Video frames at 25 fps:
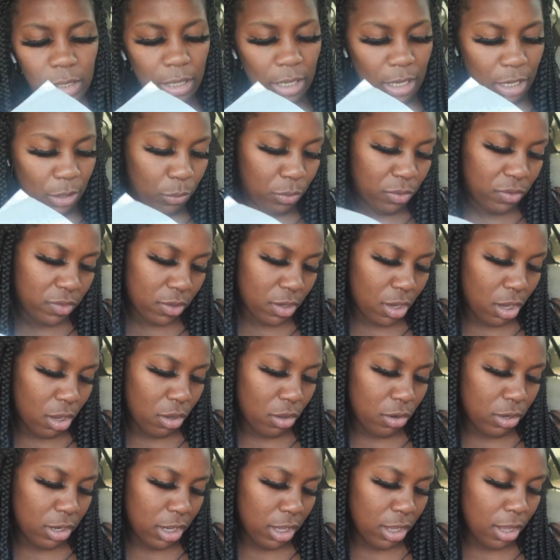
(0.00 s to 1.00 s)
it was
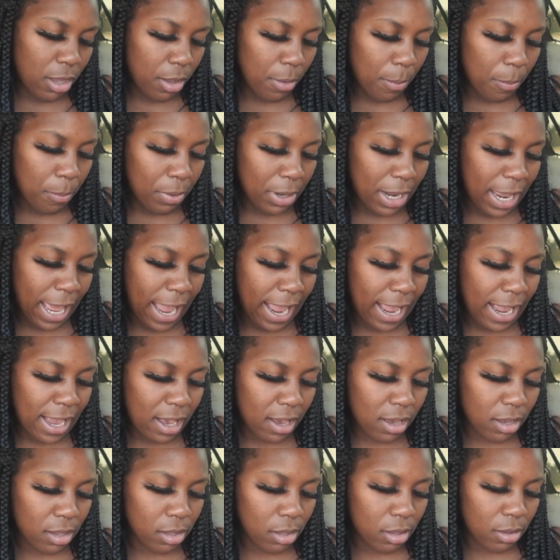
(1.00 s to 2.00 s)
called uh
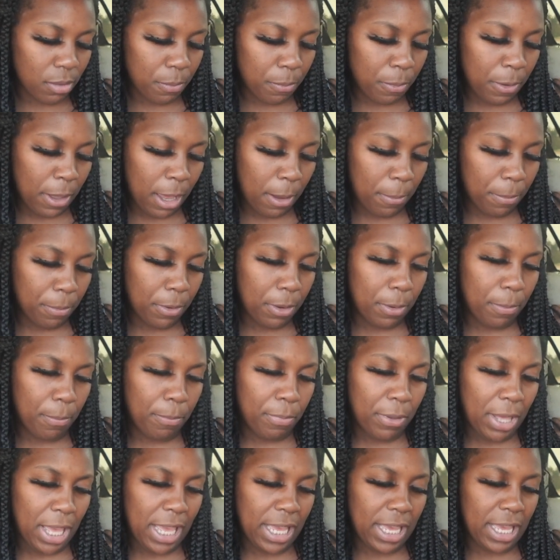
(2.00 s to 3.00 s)
black pepper
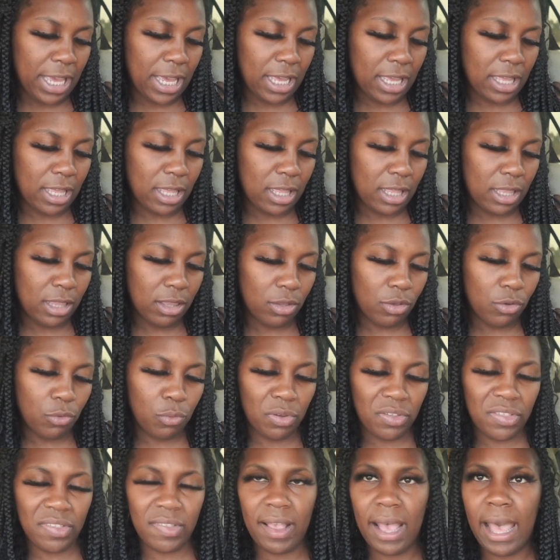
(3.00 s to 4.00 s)
bacon
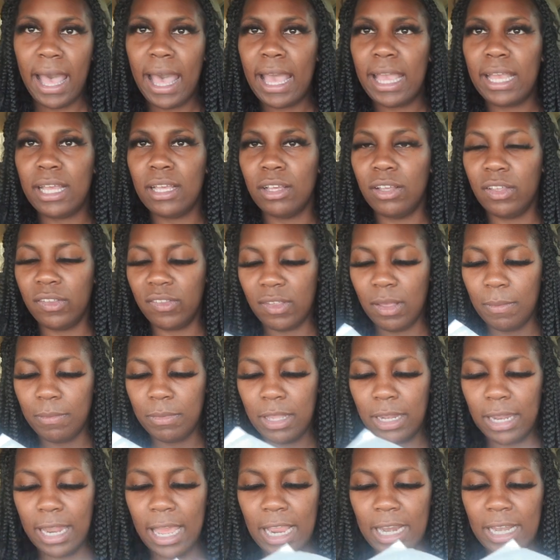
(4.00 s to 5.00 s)
croissant or
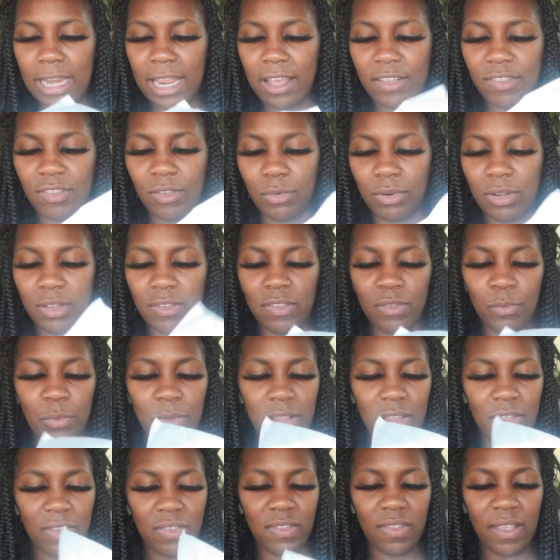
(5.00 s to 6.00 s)
something like that so this is
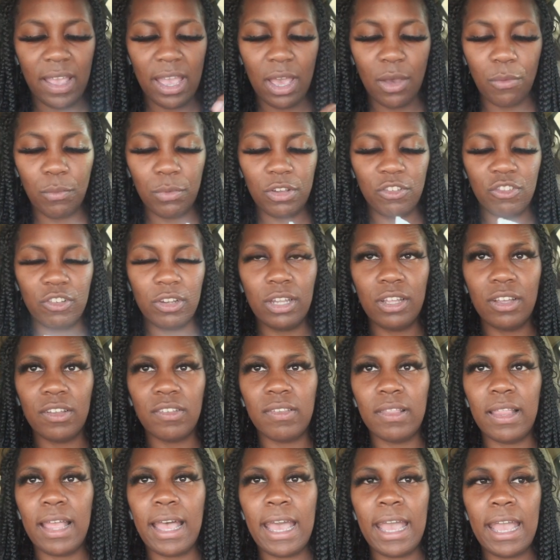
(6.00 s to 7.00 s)
what the sandwich
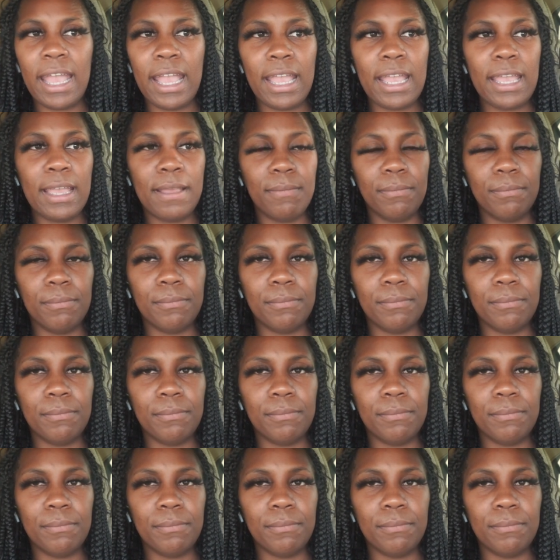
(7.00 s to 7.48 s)
looks like